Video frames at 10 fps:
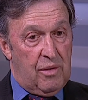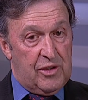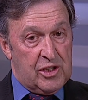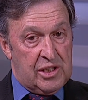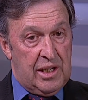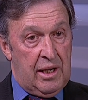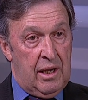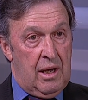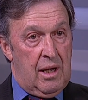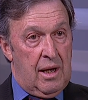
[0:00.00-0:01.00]
obviously
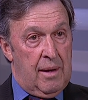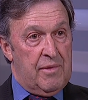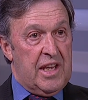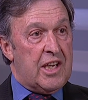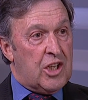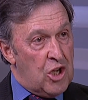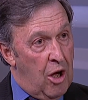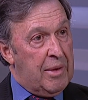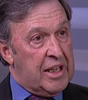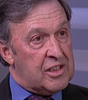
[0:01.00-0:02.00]
the
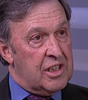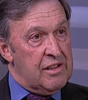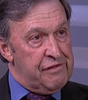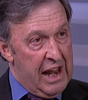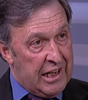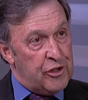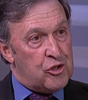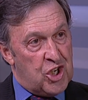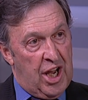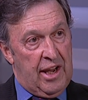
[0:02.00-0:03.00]
economics and the value
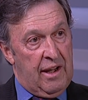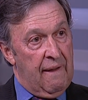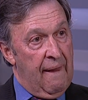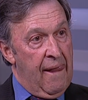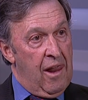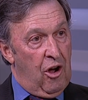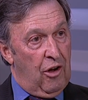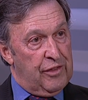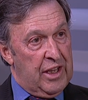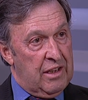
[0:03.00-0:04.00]
chain
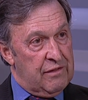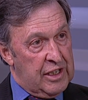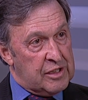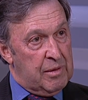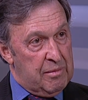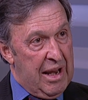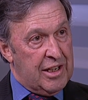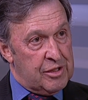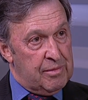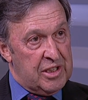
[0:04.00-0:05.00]
of the investment
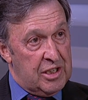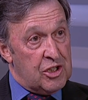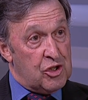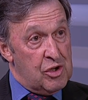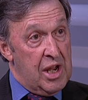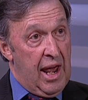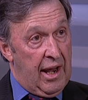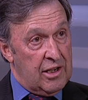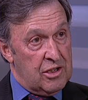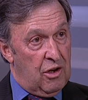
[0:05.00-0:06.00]
management industry
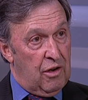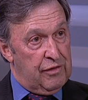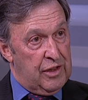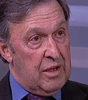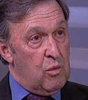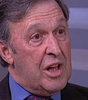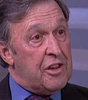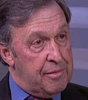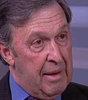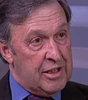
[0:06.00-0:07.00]
and of the
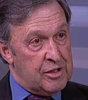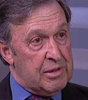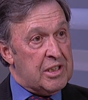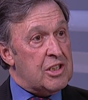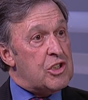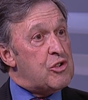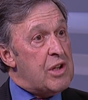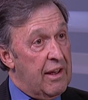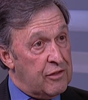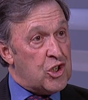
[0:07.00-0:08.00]
wealth management industry
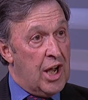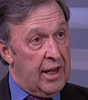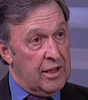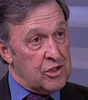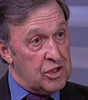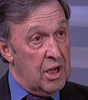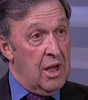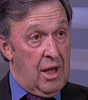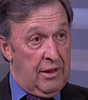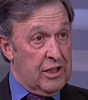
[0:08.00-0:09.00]
have changed.
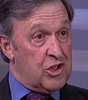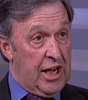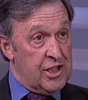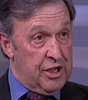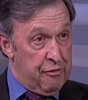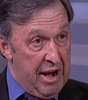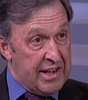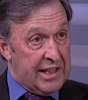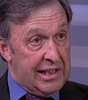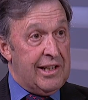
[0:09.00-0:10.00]
They're changing
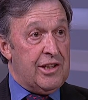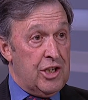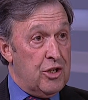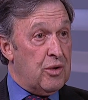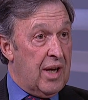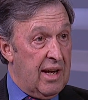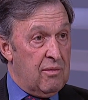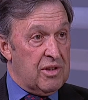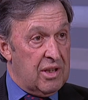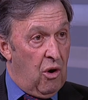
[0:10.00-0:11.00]
radically in the UK
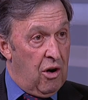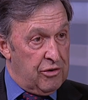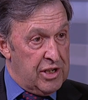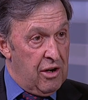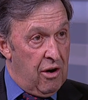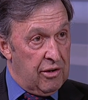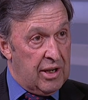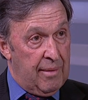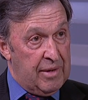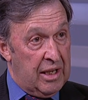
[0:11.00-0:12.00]
with RDR
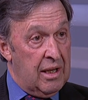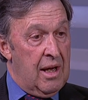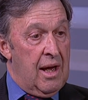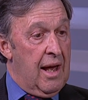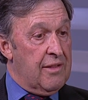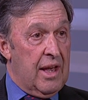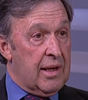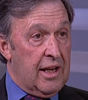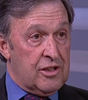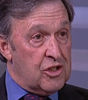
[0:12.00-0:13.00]
coming, and they're
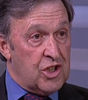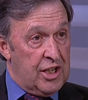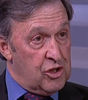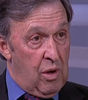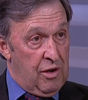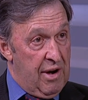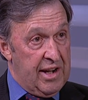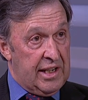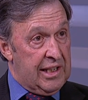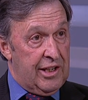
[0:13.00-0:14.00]
going to change quite
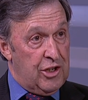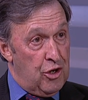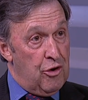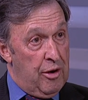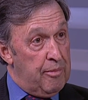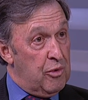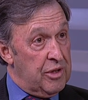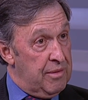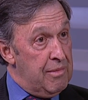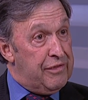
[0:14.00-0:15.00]
radically in Europe
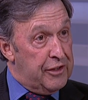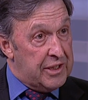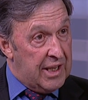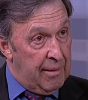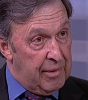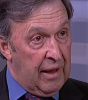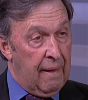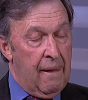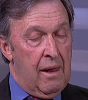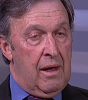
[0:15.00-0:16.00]
with MiFID coming.
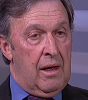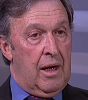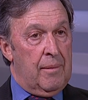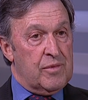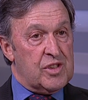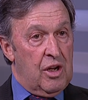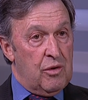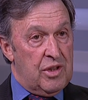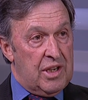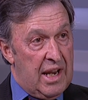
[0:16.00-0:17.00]

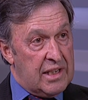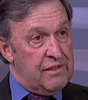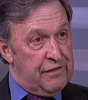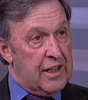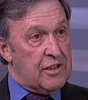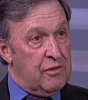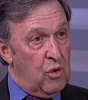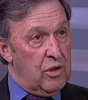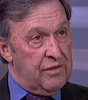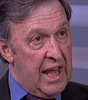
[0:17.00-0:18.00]
So the net effect of
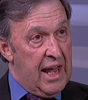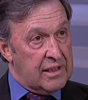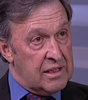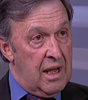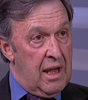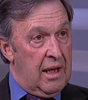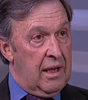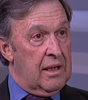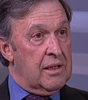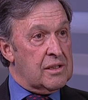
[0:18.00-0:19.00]
all of that
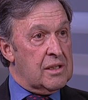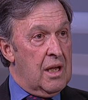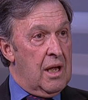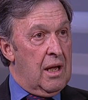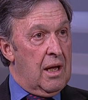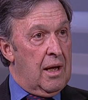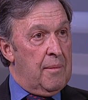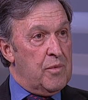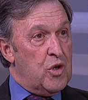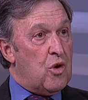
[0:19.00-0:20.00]
is
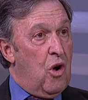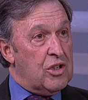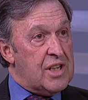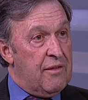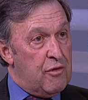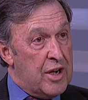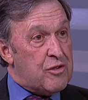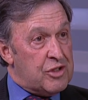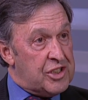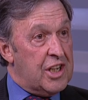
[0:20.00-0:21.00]
you can't have
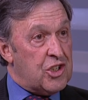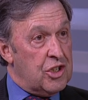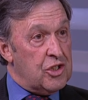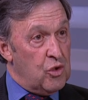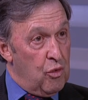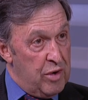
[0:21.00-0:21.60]
retrocessions or